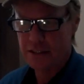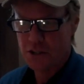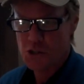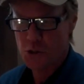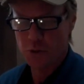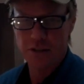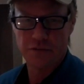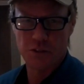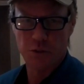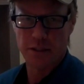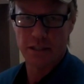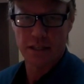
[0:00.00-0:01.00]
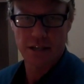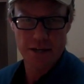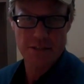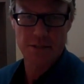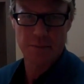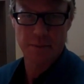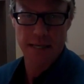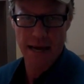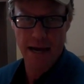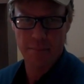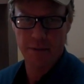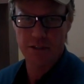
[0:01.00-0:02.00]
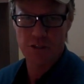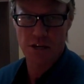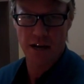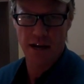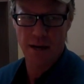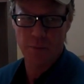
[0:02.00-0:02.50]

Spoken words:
short of doing a custom cabinet job